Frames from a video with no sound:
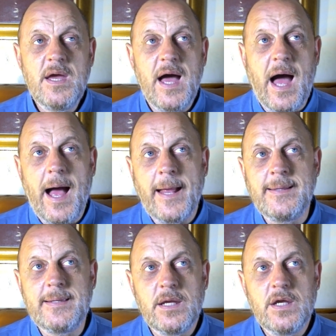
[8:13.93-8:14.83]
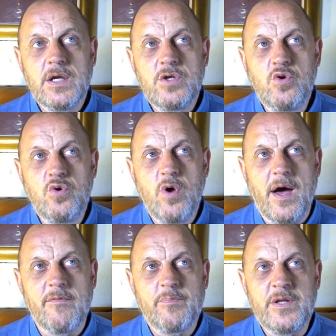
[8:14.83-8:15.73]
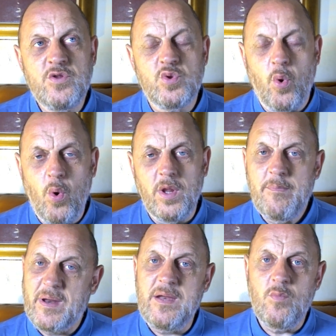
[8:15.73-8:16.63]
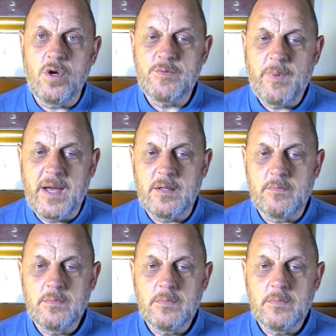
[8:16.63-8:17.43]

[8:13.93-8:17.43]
And you have been totally brainwashed by them.